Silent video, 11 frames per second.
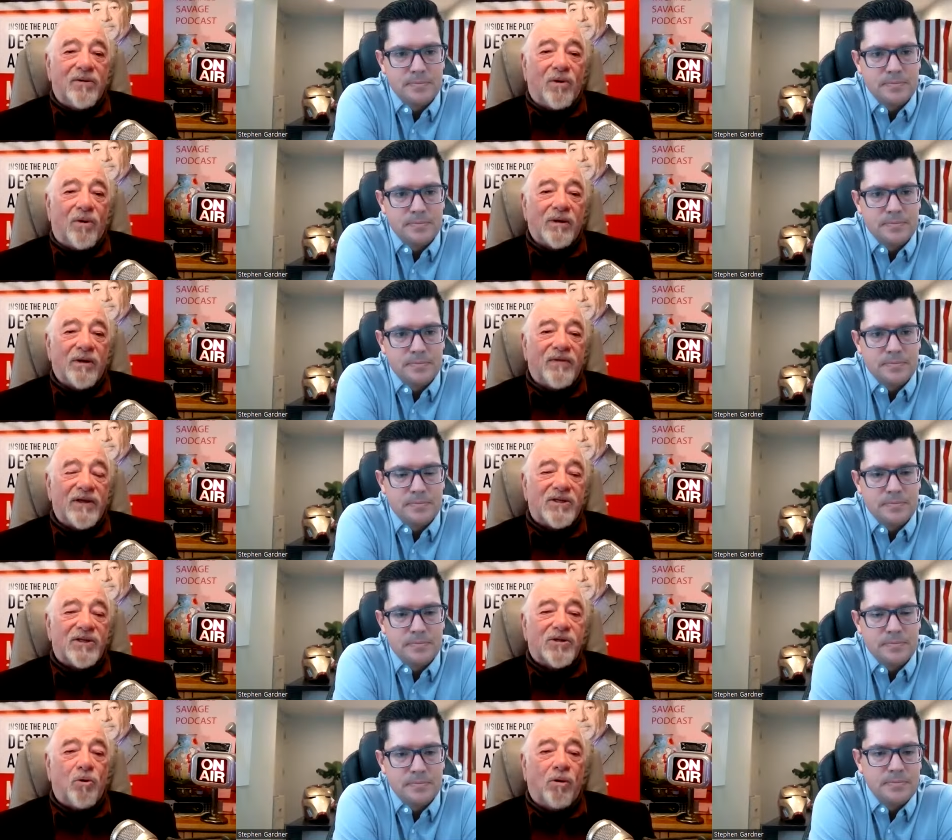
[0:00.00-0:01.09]
Speaker 1: uh, all of
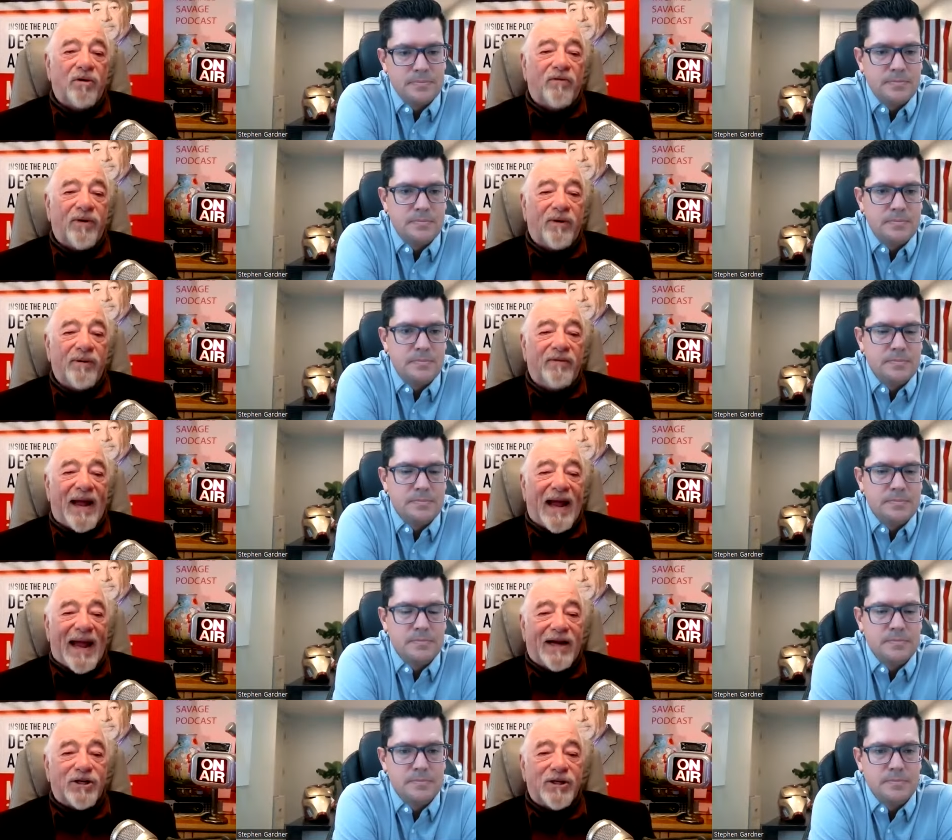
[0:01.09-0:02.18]
this quote affirmative
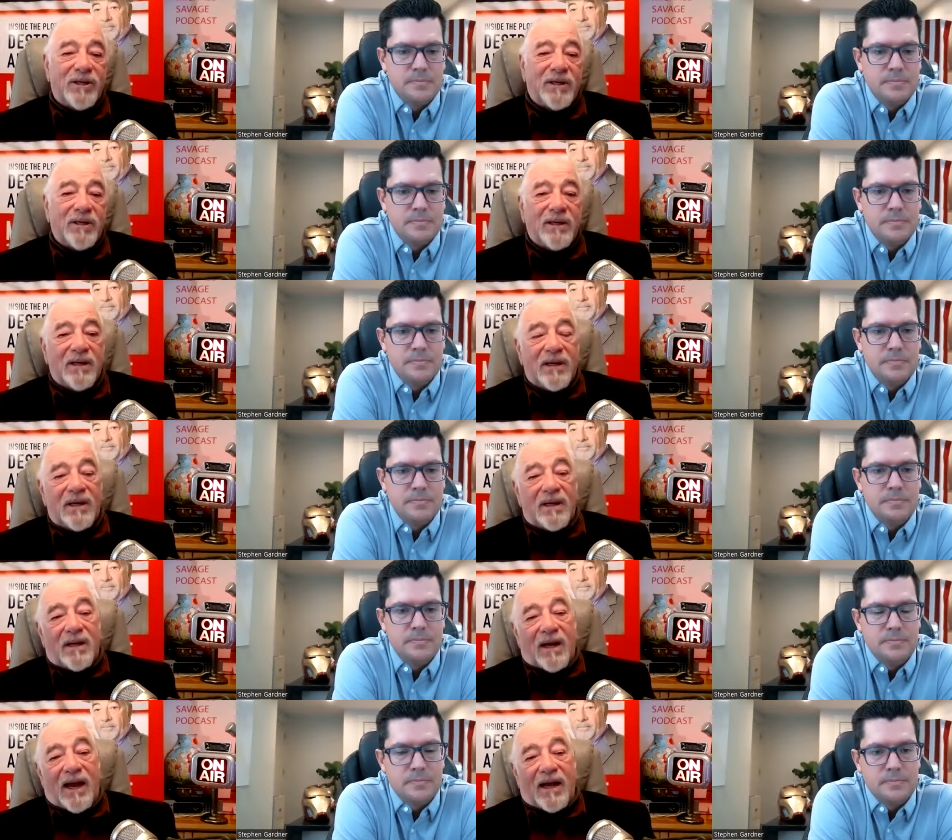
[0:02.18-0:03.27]
action,
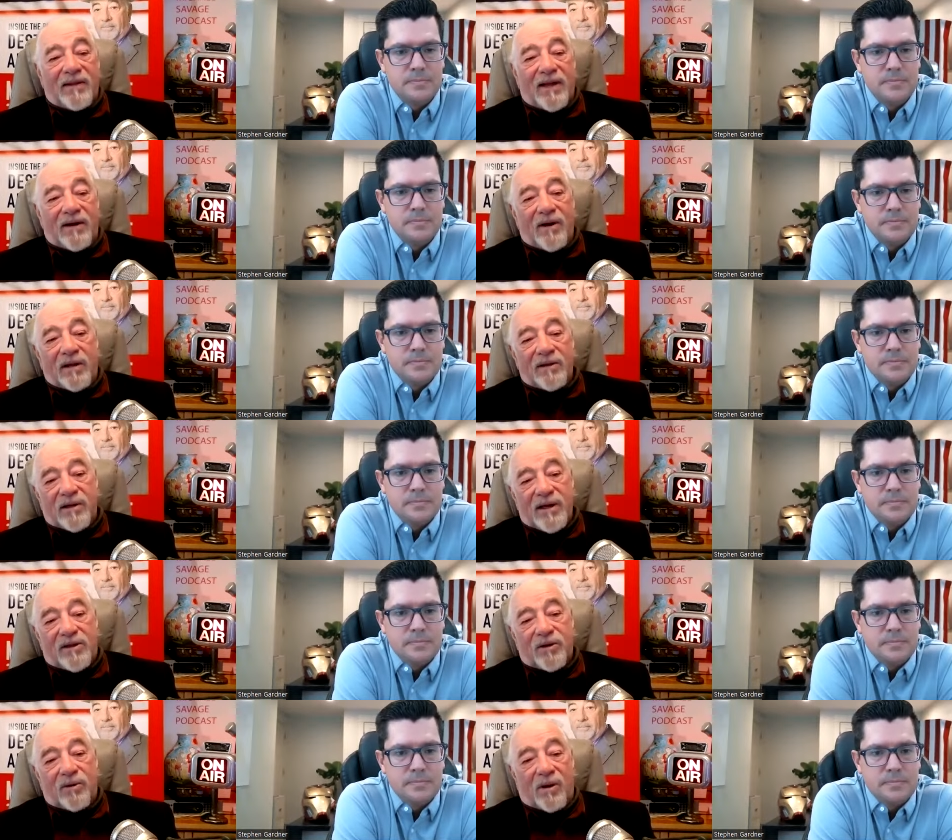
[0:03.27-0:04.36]
and then
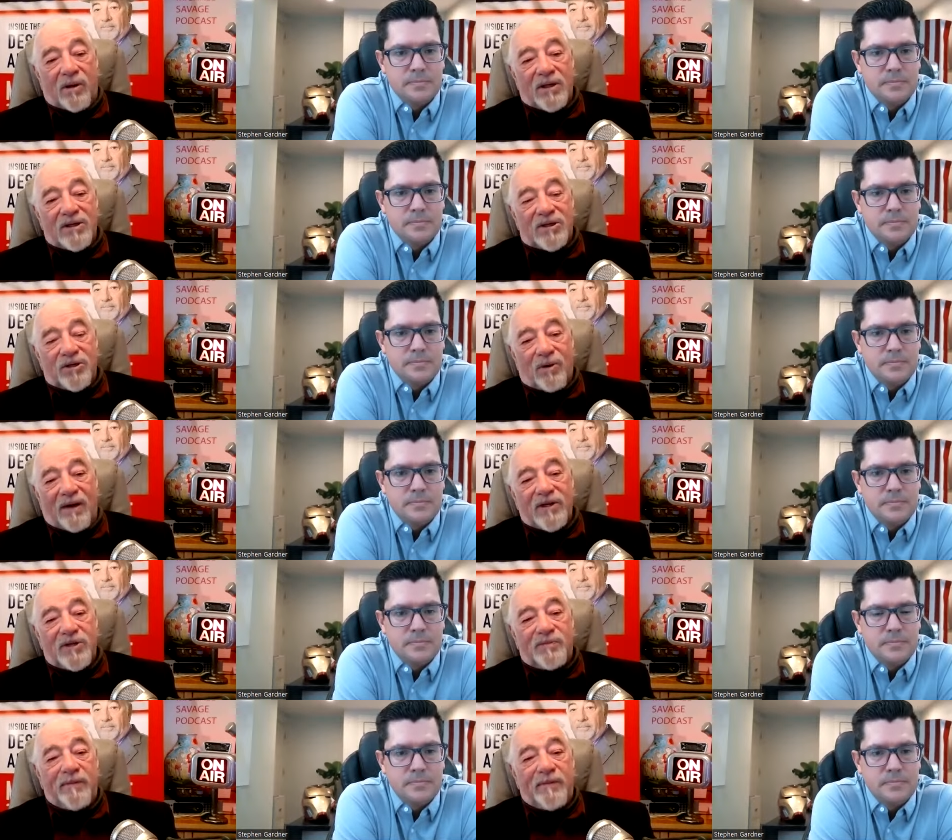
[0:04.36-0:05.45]
underneath it all is you have
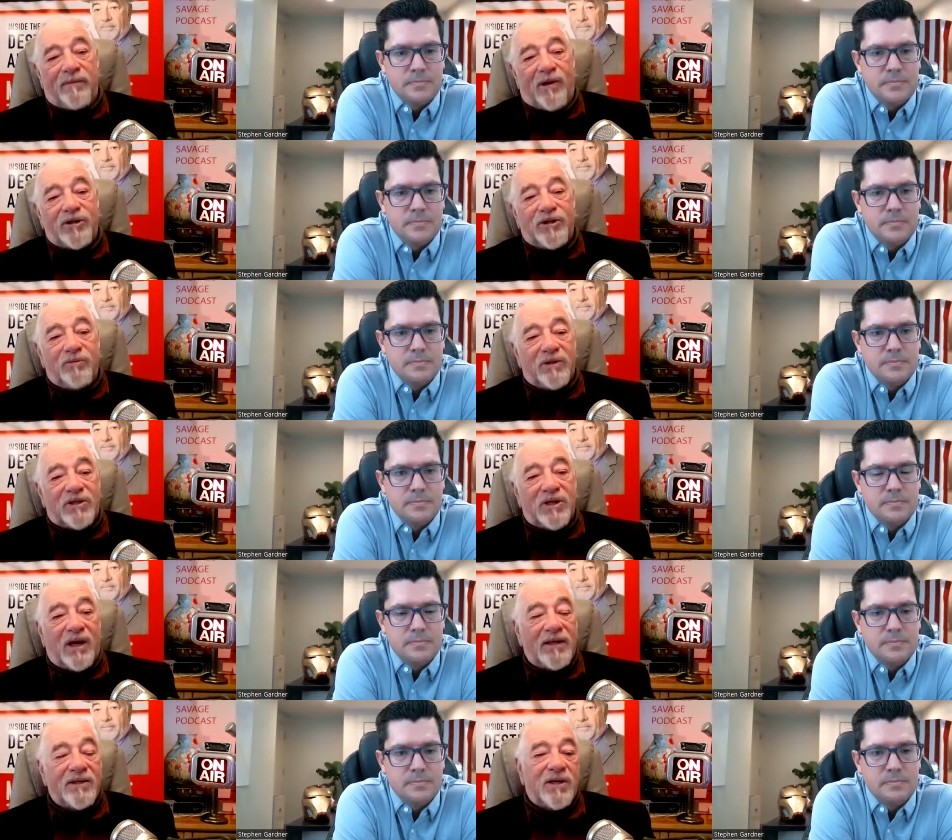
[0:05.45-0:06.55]
these people marching with
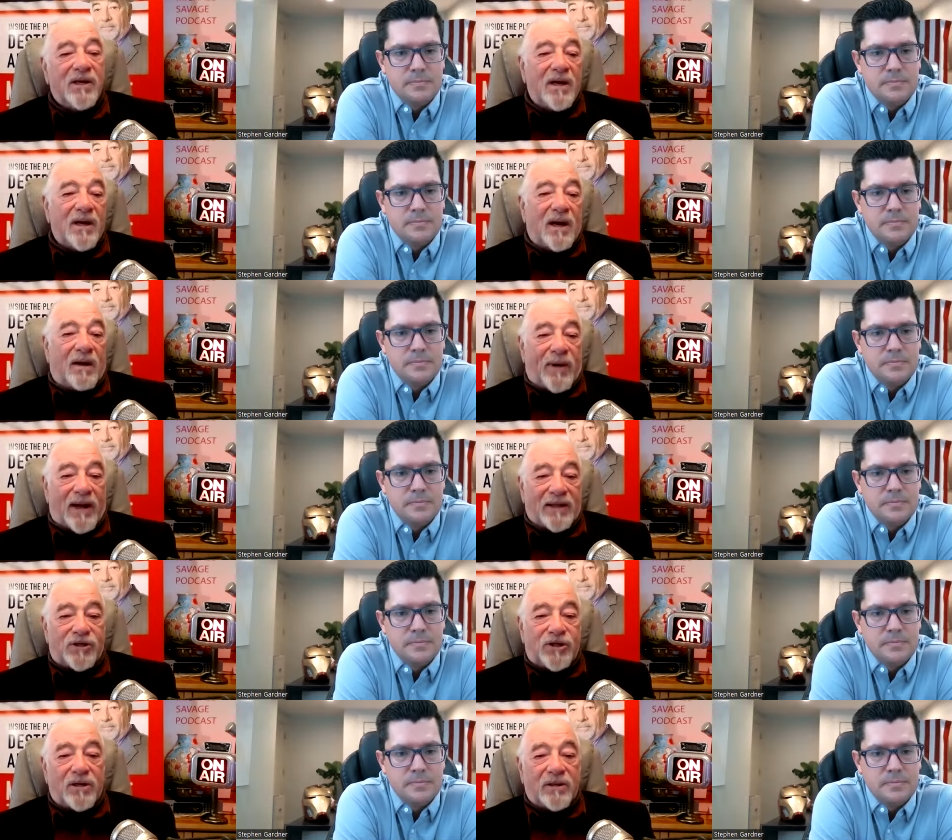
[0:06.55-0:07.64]
signs:
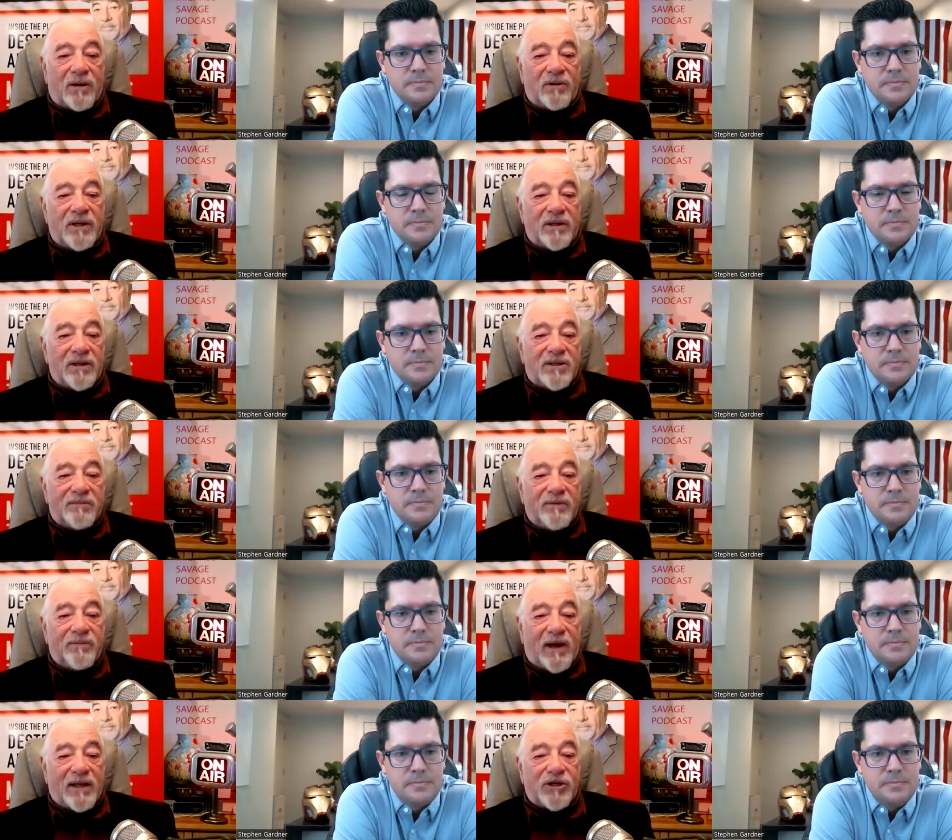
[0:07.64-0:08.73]
abolish colonialism,
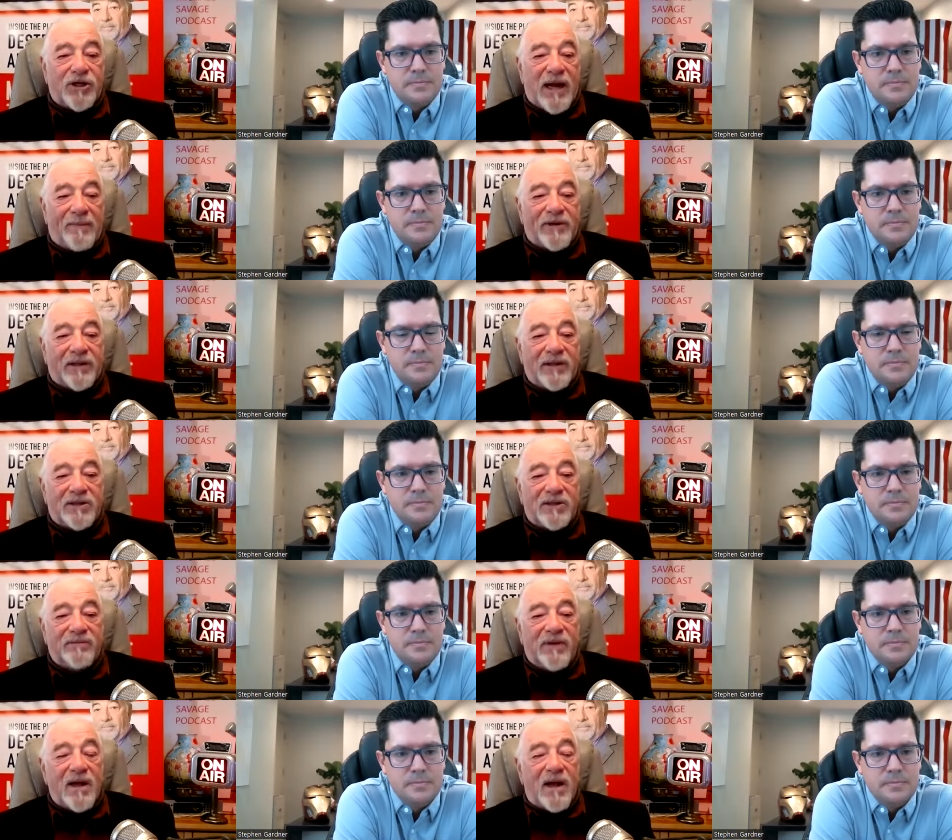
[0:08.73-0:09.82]
abolish
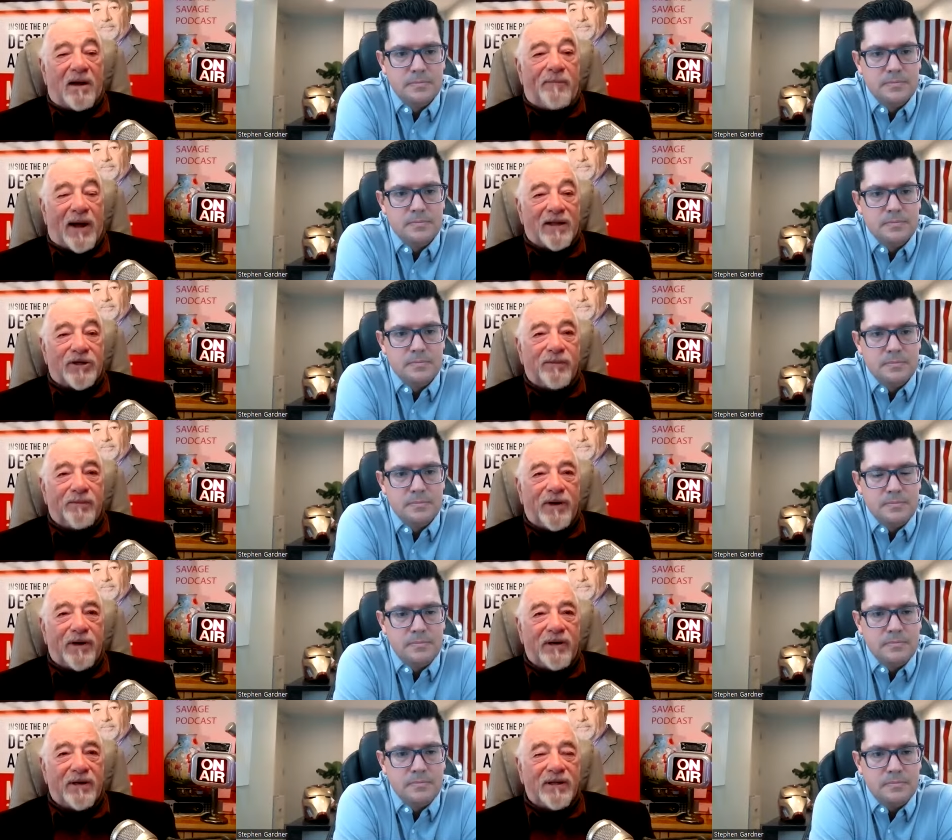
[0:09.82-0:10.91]
capitalism, abolish
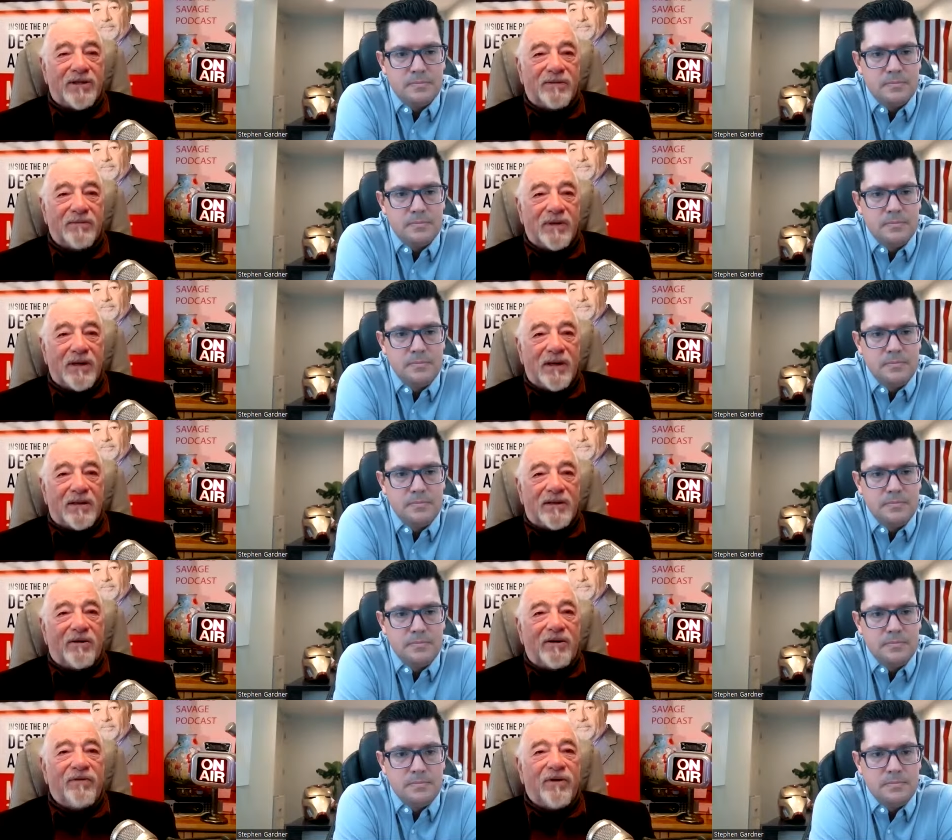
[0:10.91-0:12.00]
imperialism. They
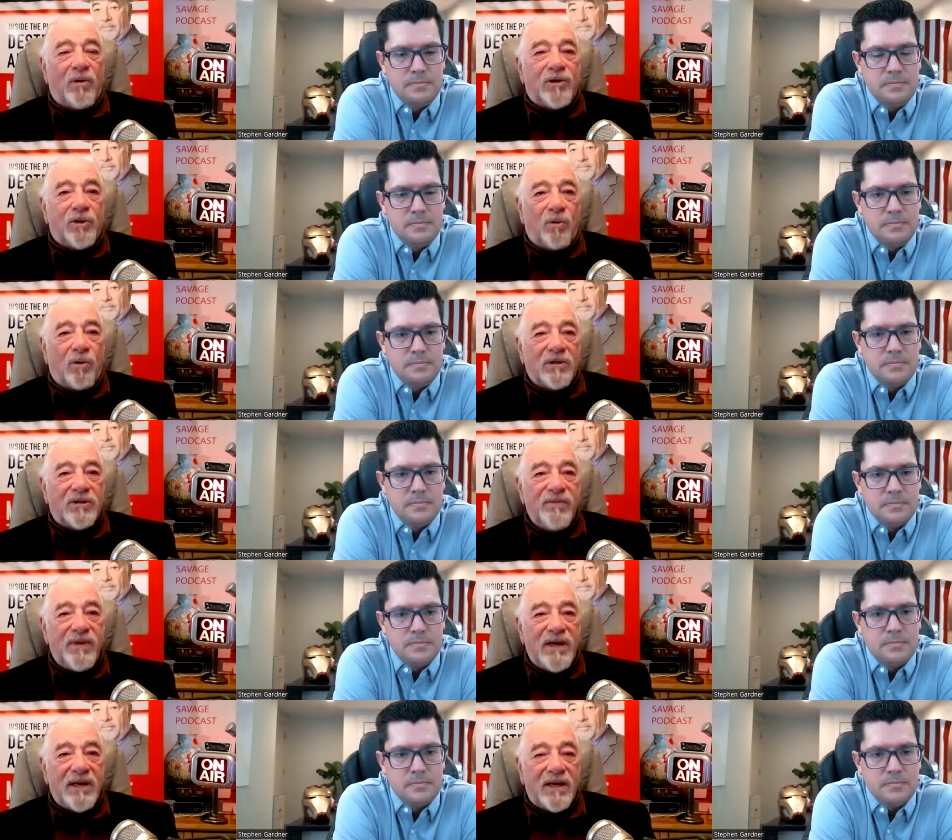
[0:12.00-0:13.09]
don't even know what the words
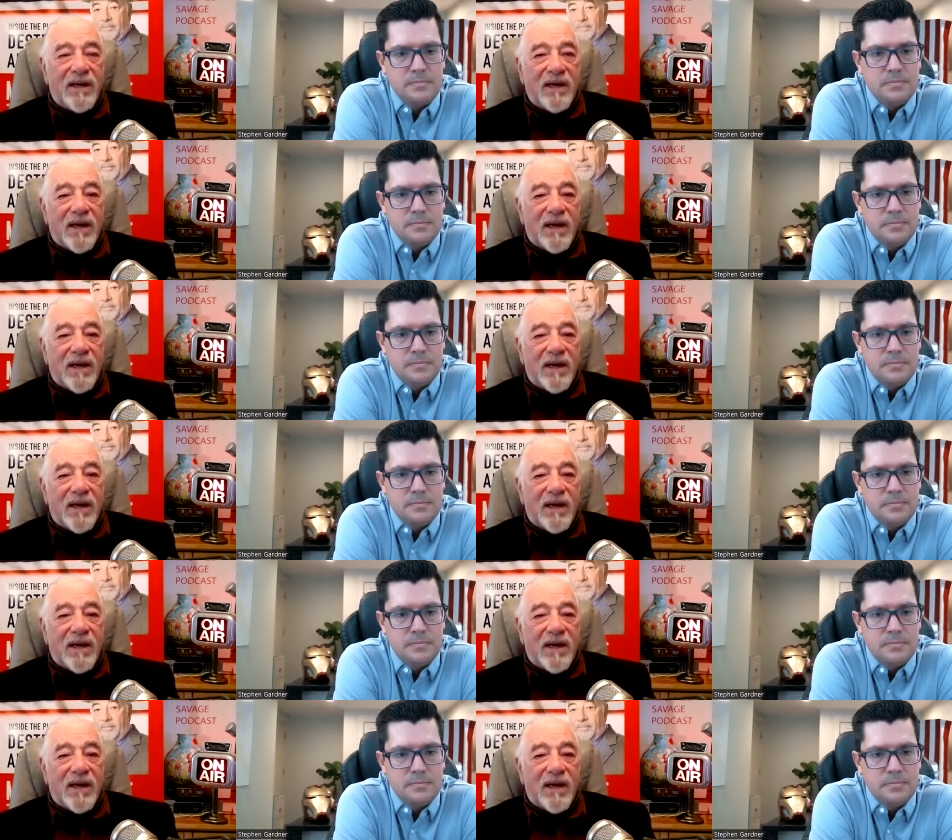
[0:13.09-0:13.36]
mean.